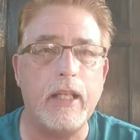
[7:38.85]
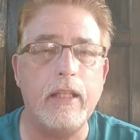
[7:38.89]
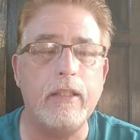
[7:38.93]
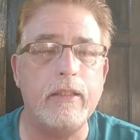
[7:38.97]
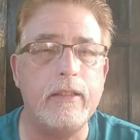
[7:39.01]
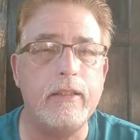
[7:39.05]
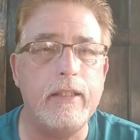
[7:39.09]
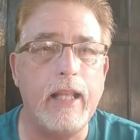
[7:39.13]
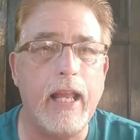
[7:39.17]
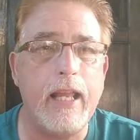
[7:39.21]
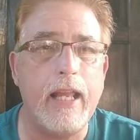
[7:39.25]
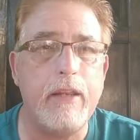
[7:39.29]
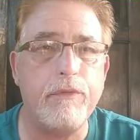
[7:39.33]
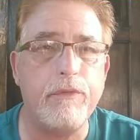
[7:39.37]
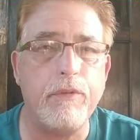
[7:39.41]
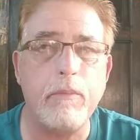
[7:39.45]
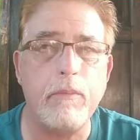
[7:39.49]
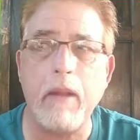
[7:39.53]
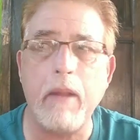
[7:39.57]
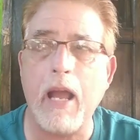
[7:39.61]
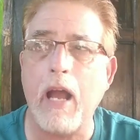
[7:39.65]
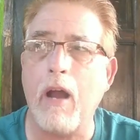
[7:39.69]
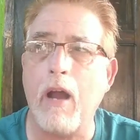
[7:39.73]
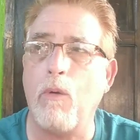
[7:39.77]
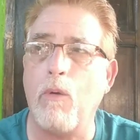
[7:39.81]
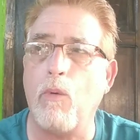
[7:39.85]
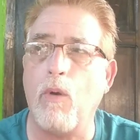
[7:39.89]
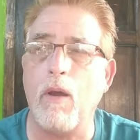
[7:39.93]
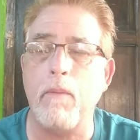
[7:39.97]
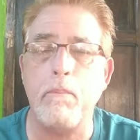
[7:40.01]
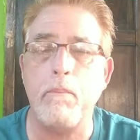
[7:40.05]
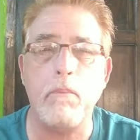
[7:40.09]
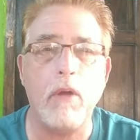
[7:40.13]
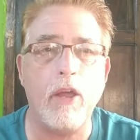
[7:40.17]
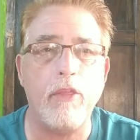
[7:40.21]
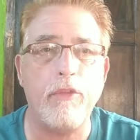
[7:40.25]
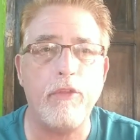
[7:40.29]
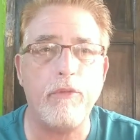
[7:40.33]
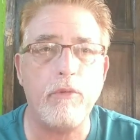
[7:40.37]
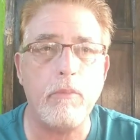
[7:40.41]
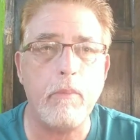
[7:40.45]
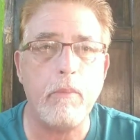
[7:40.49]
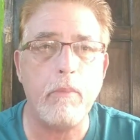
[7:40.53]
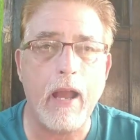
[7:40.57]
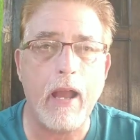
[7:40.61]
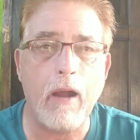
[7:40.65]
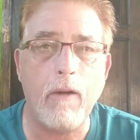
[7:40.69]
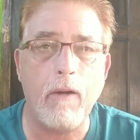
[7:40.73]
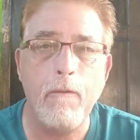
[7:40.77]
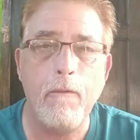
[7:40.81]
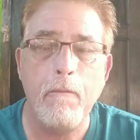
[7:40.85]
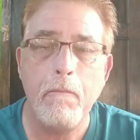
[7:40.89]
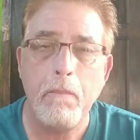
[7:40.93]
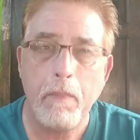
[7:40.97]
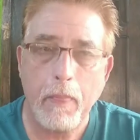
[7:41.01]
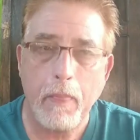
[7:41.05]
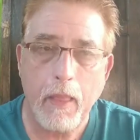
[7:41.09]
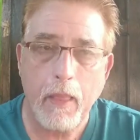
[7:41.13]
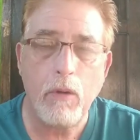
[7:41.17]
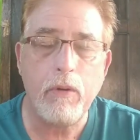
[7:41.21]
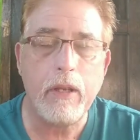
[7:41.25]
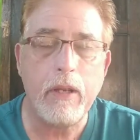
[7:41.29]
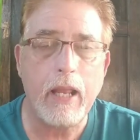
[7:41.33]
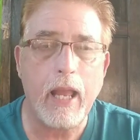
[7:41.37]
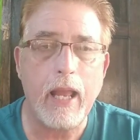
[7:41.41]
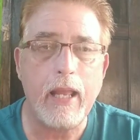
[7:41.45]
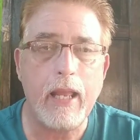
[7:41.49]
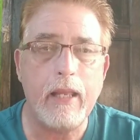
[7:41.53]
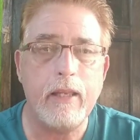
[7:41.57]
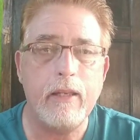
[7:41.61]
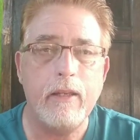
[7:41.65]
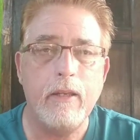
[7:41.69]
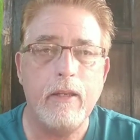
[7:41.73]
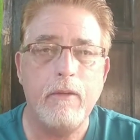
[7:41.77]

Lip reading: 10th date from now, 1 month from now, okay,